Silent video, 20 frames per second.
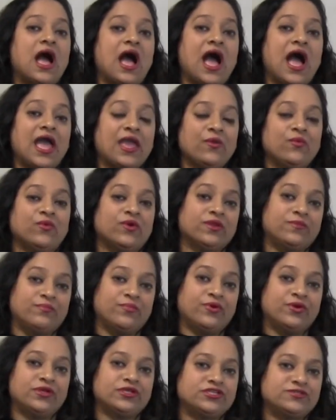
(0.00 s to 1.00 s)
I would
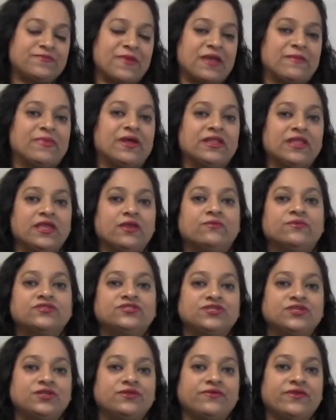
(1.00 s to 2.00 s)
push my bilingual
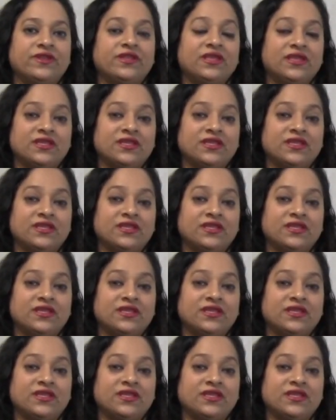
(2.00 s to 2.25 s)
children